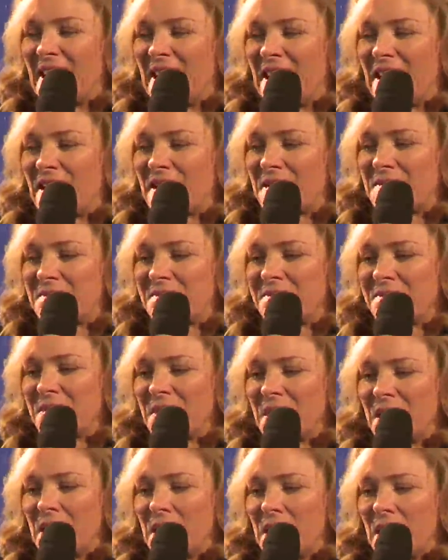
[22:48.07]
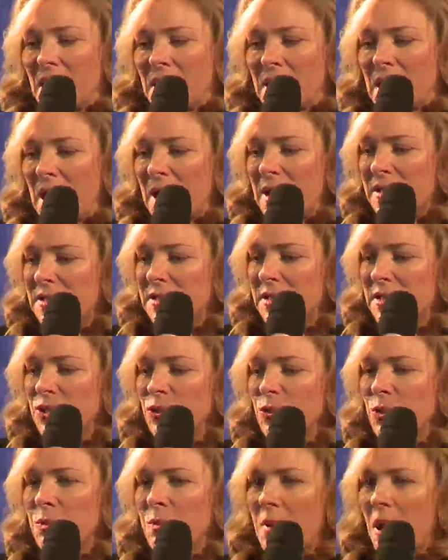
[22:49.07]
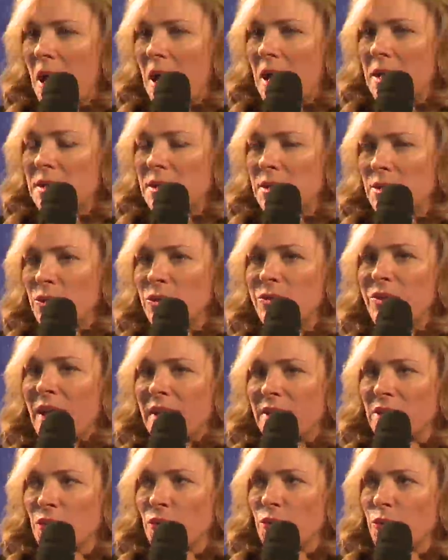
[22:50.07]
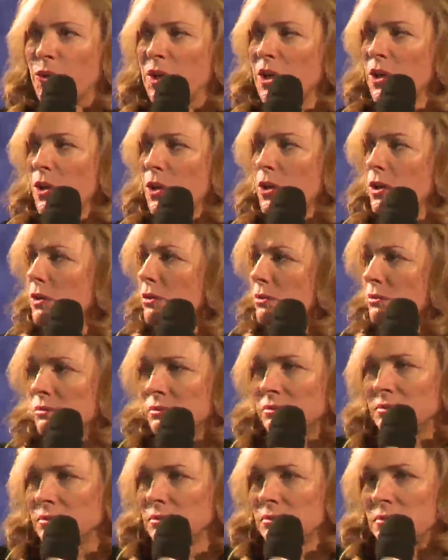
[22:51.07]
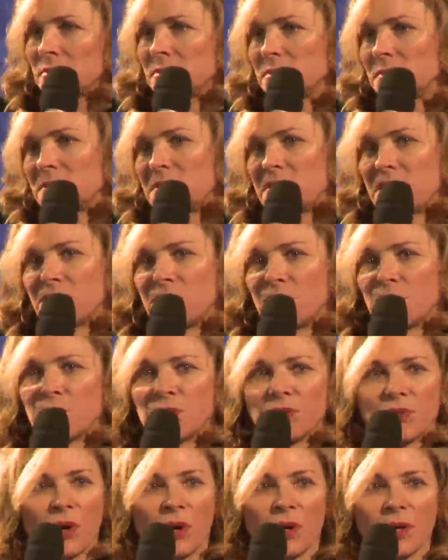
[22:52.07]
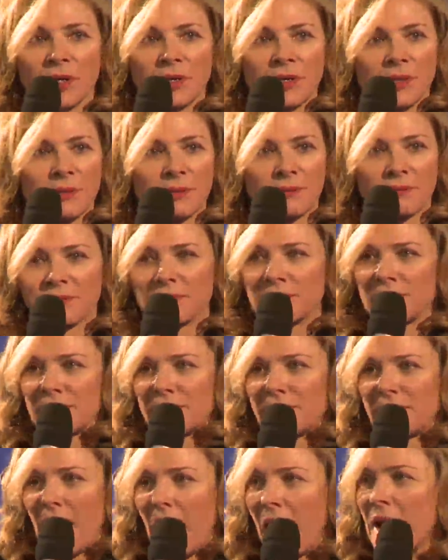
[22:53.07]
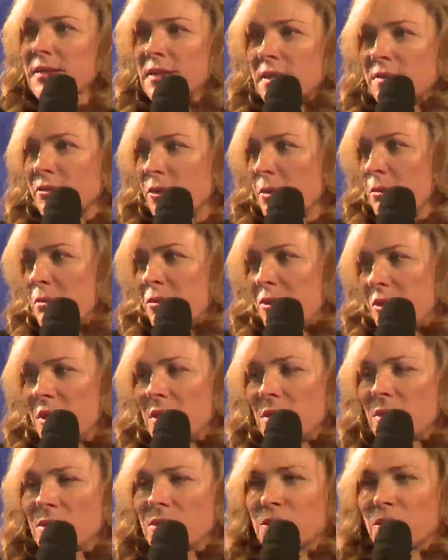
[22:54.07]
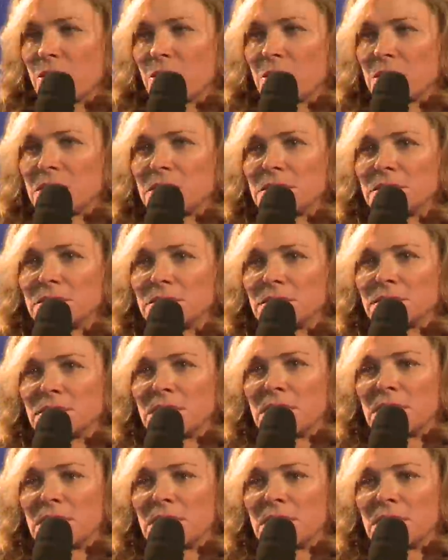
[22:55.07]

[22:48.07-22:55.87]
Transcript: Um, and I said to him, You've had a career since you started acting from theater school.